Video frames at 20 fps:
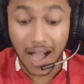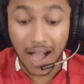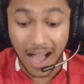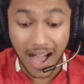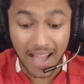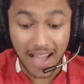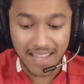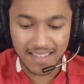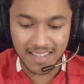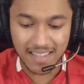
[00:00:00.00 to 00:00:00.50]

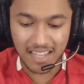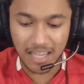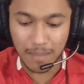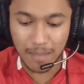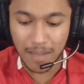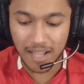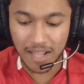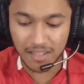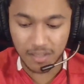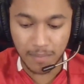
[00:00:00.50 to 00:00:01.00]
I see
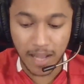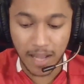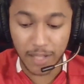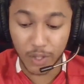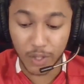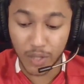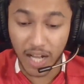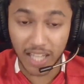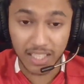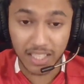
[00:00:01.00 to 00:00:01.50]
him as a
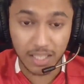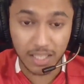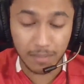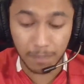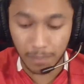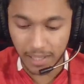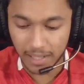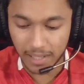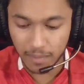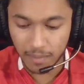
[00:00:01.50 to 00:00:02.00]
Man
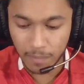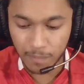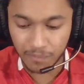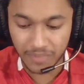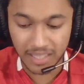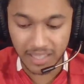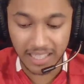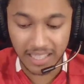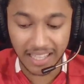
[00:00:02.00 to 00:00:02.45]
United player.